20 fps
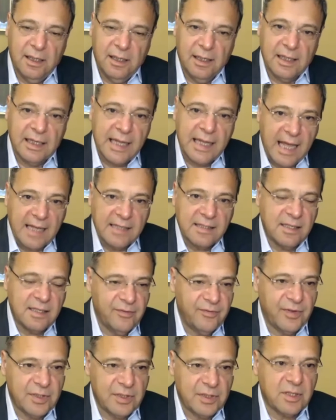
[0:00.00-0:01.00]
gas
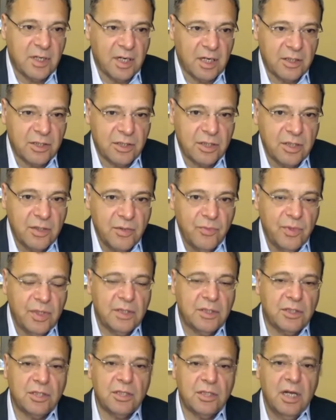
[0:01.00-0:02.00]
infrastructure,
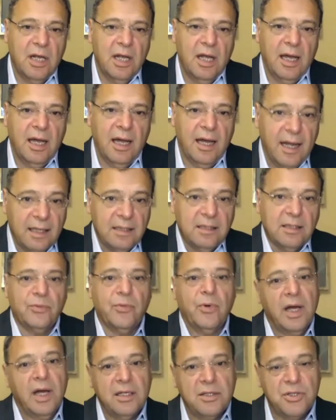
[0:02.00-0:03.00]
which
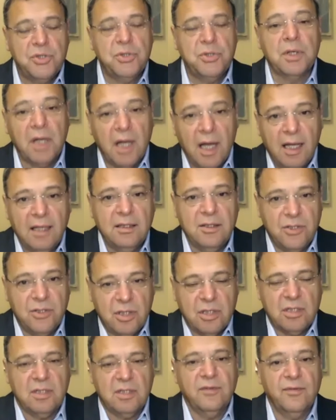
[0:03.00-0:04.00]
otherwise you can't
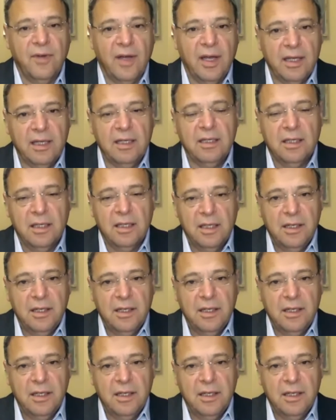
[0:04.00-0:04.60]
justify